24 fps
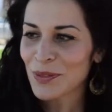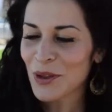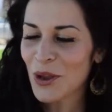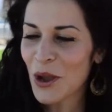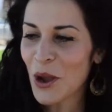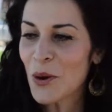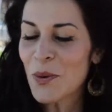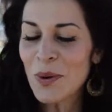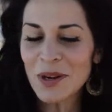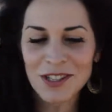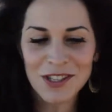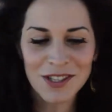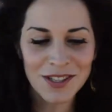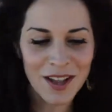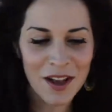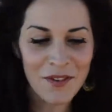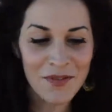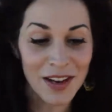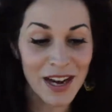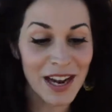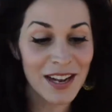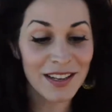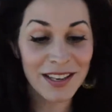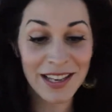I just
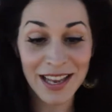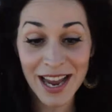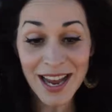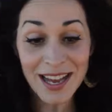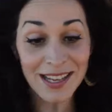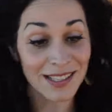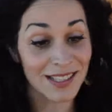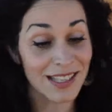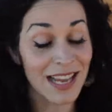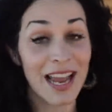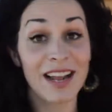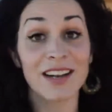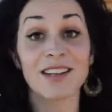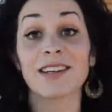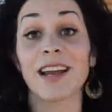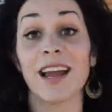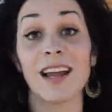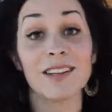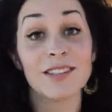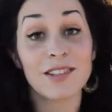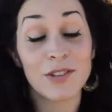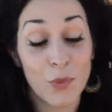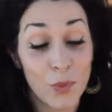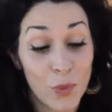love it. And yes,
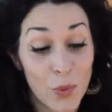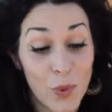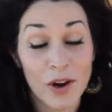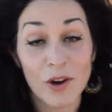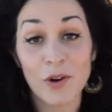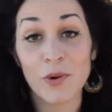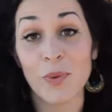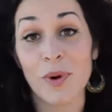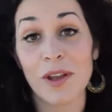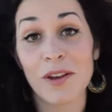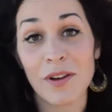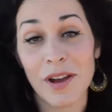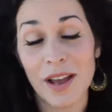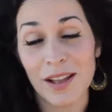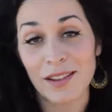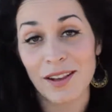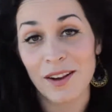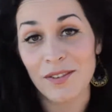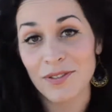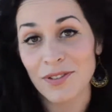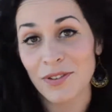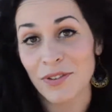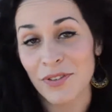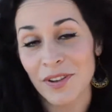and what are we
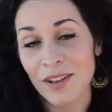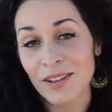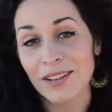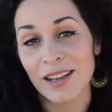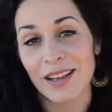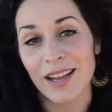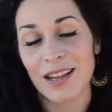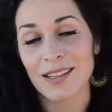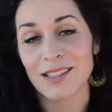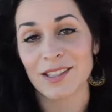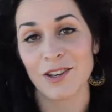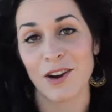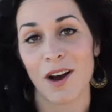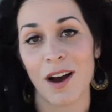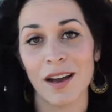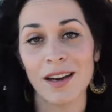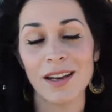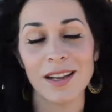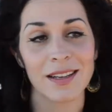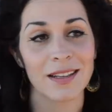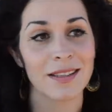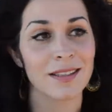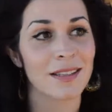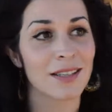left feeling as an
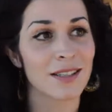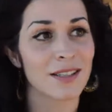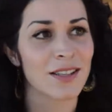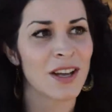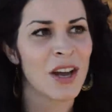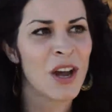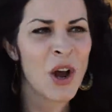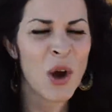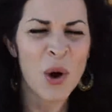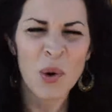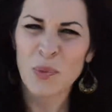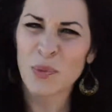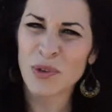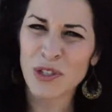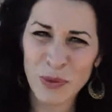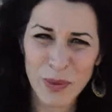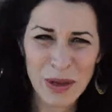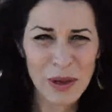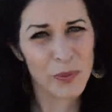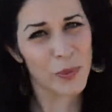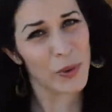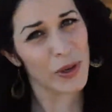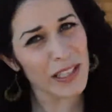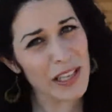audience is, do
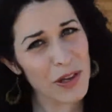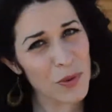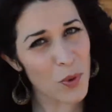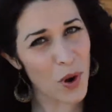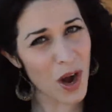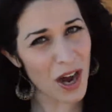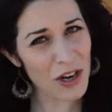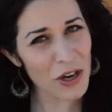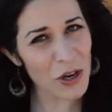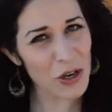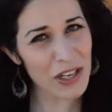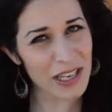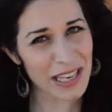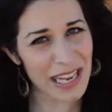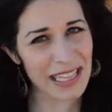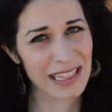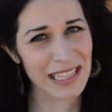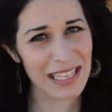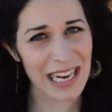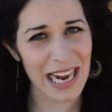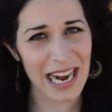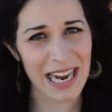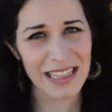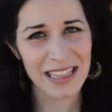we really want her to get
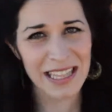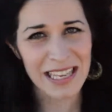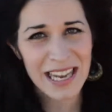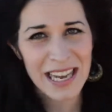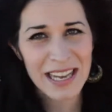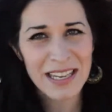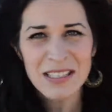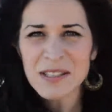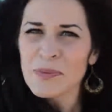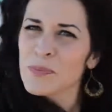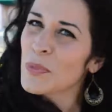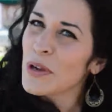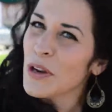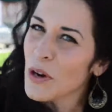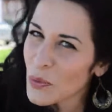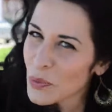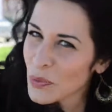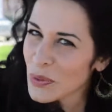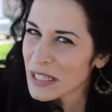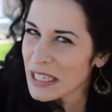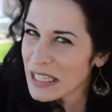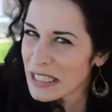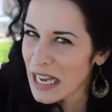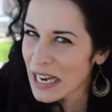the guy at the end? We don't
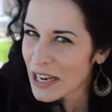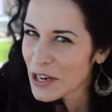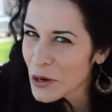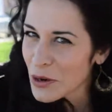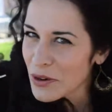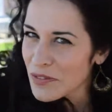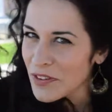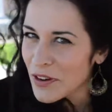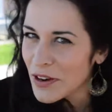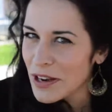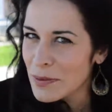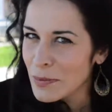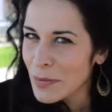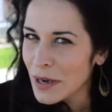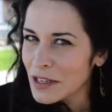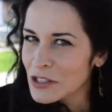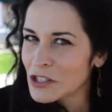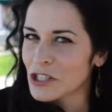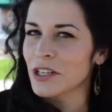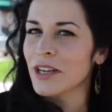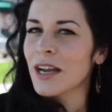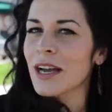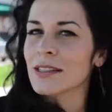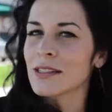really like her very much.
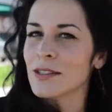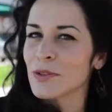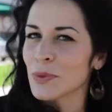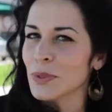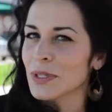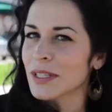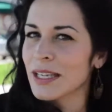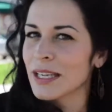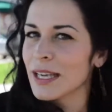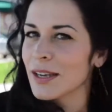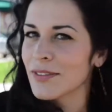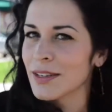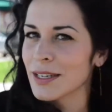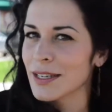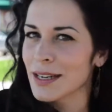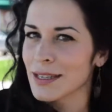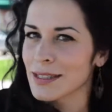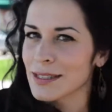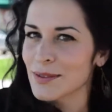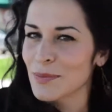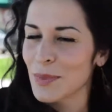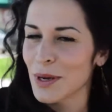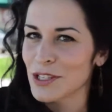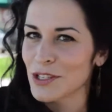She hasn't really given
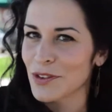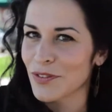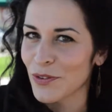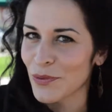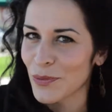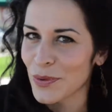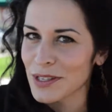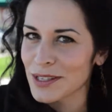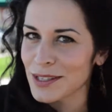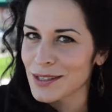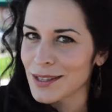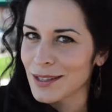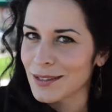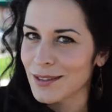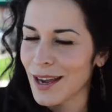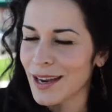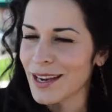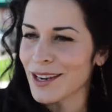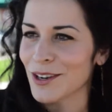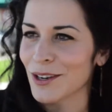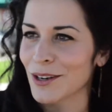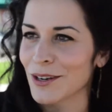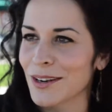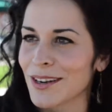us much of a reason to
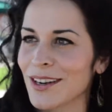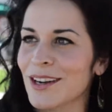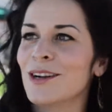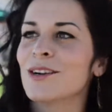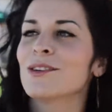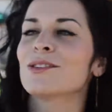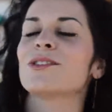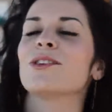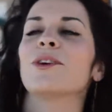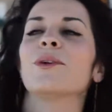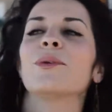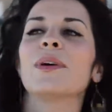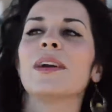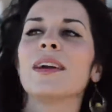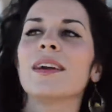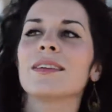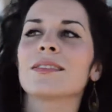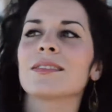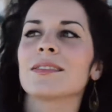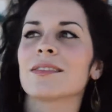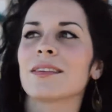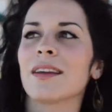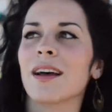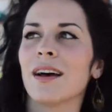like her. So
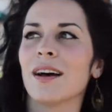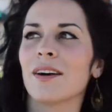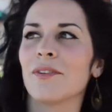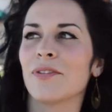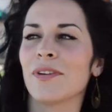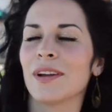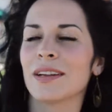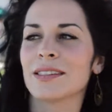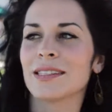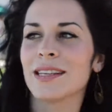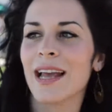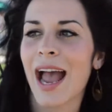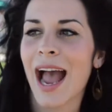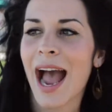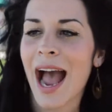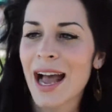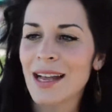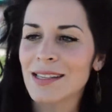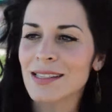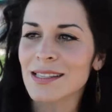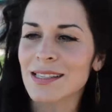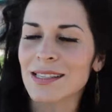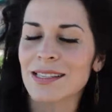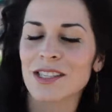it's a
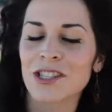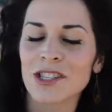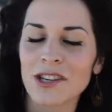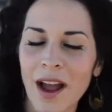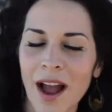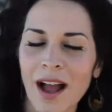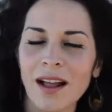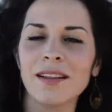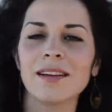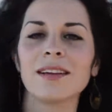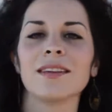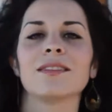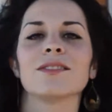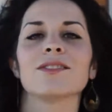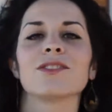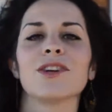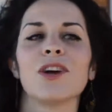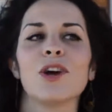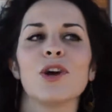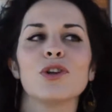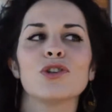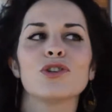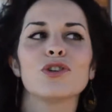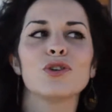fantastic challenge
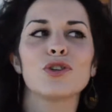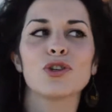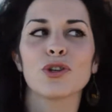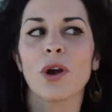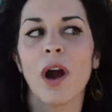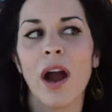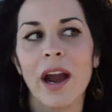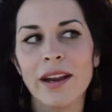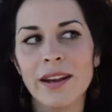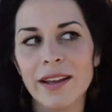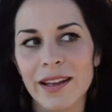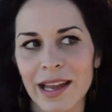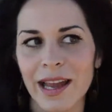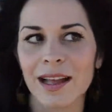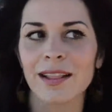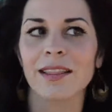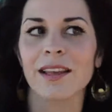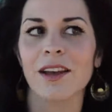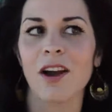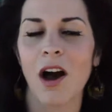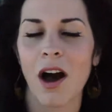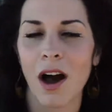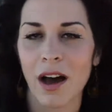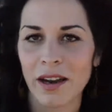to try to get
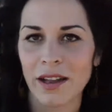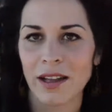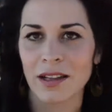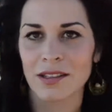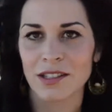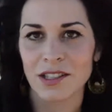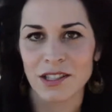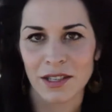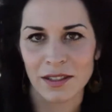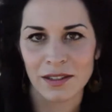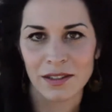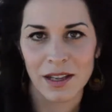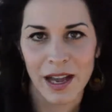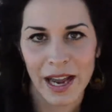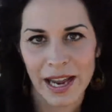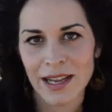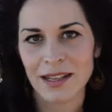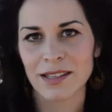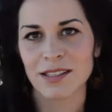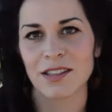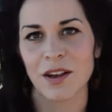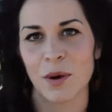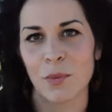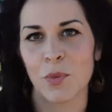the audience to
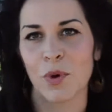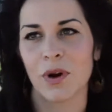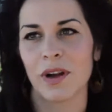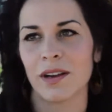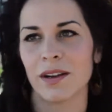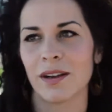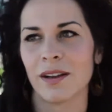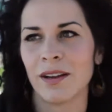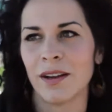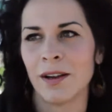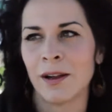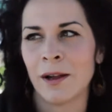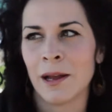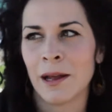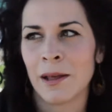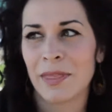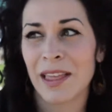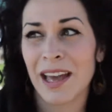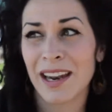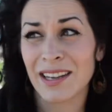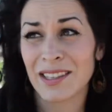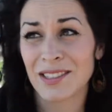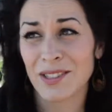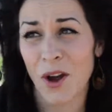like someone
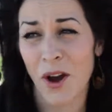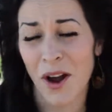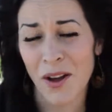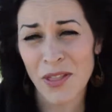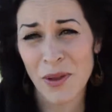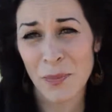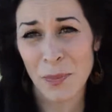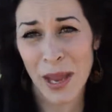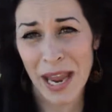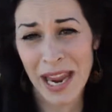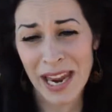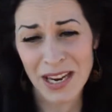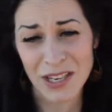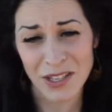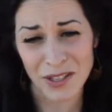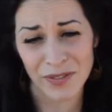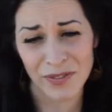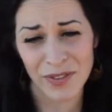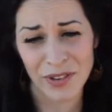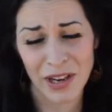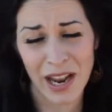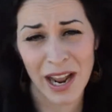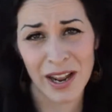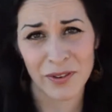that is on the page,
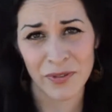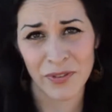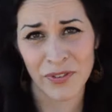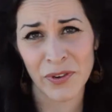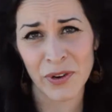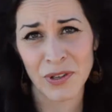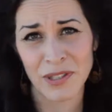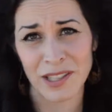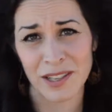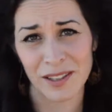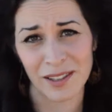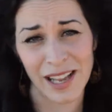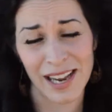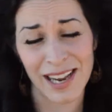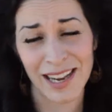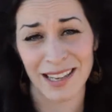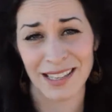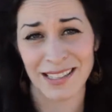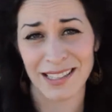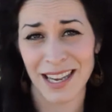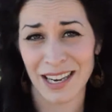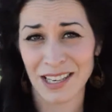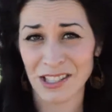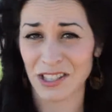if you, at first
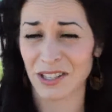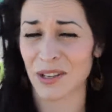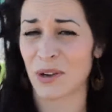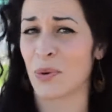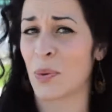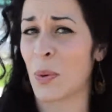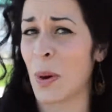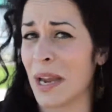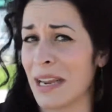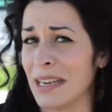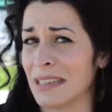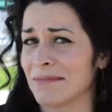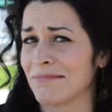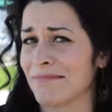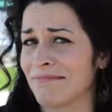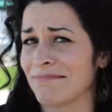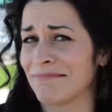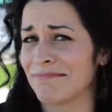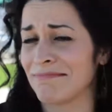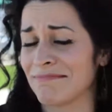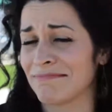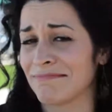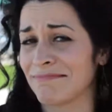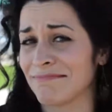glance, actually quite
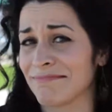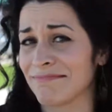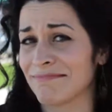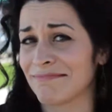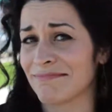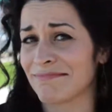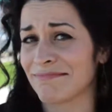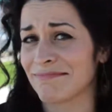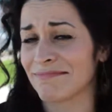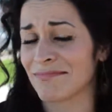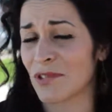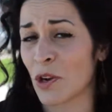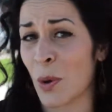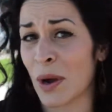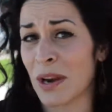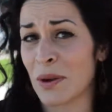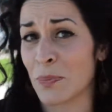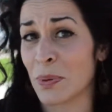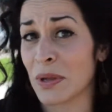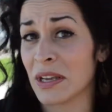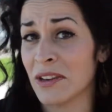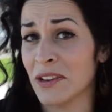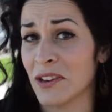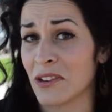a
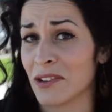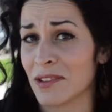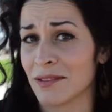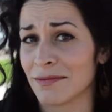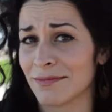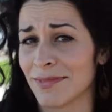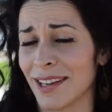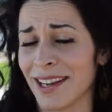pill.